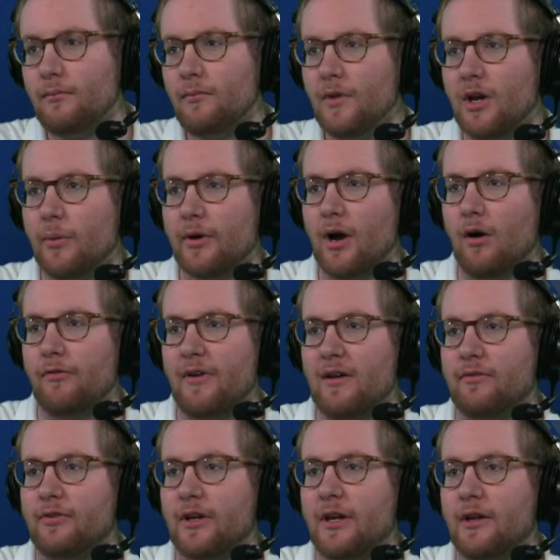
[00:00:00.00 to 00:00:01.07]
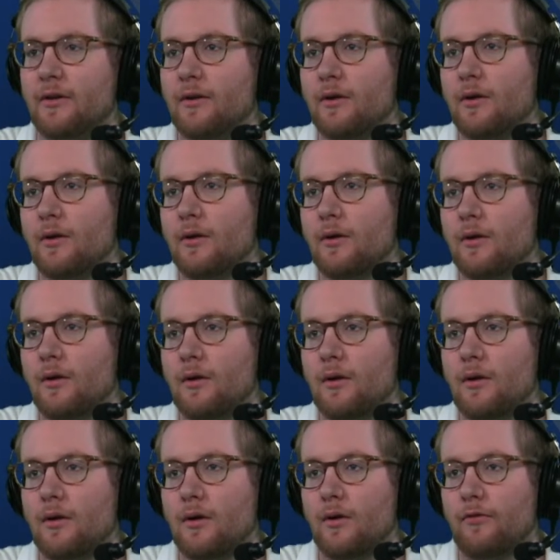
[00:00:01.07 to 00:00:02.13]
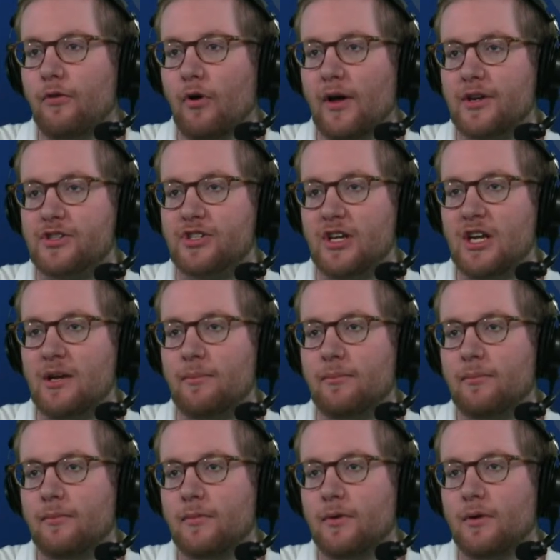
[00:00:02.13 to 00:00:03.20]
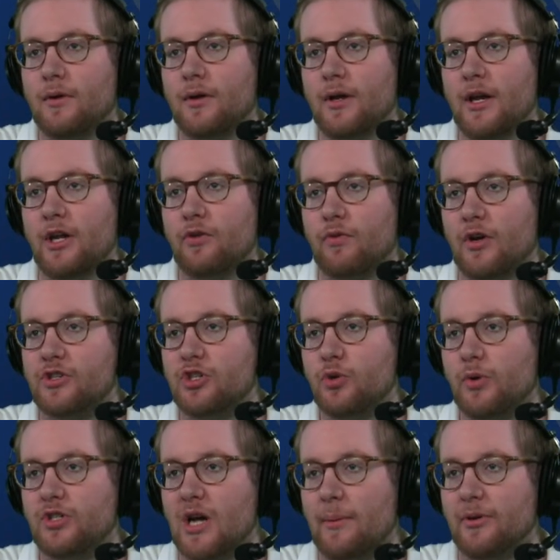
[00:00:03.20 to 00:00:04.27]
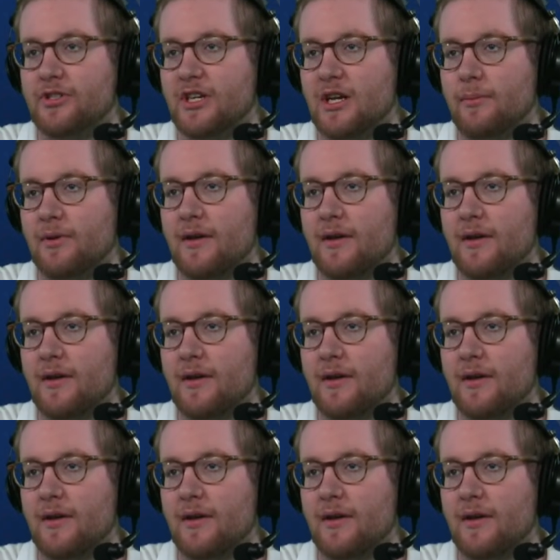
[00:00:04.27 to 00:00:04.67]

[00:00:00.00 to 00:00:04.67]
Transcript: Here we go. Van Vliet. Full head of steam. And he runs into a double team.